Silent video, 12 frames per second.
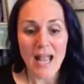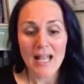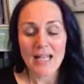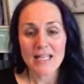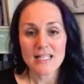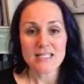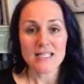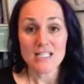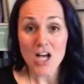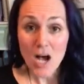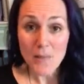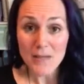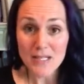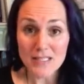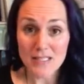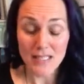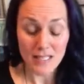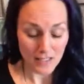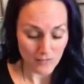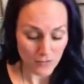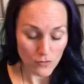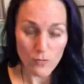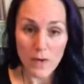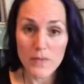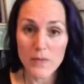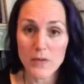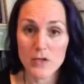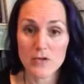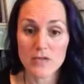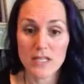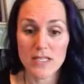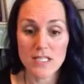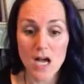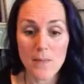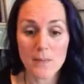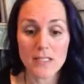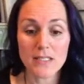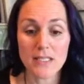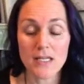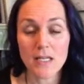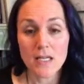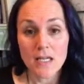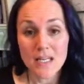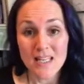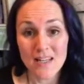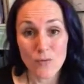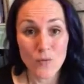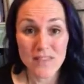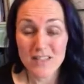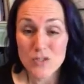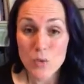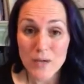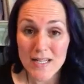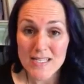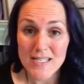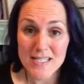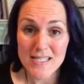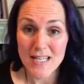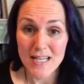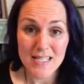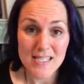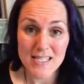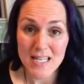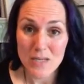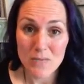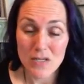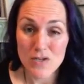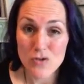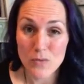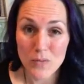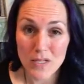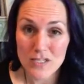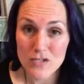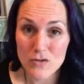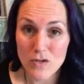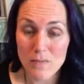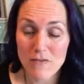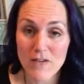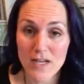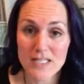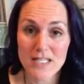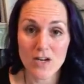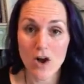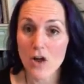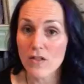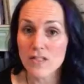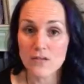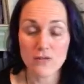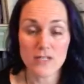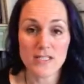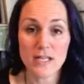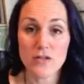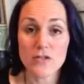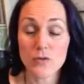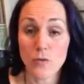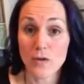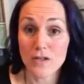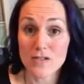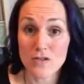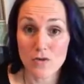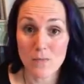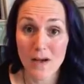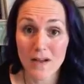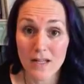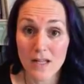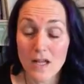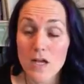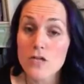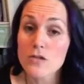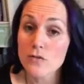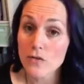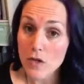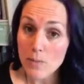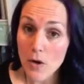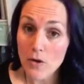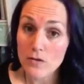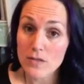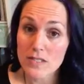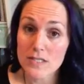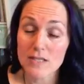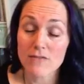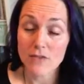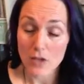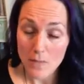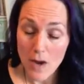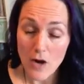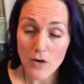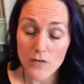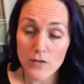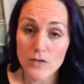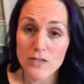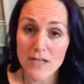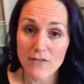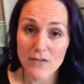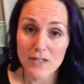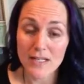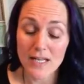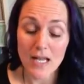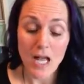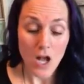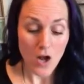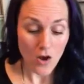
And topically, if you rub them on your skin topically, within 26 seconds, they can be in your bloodstream, affecting all the different cells and organs in your body. So very potent, very powerful, definitely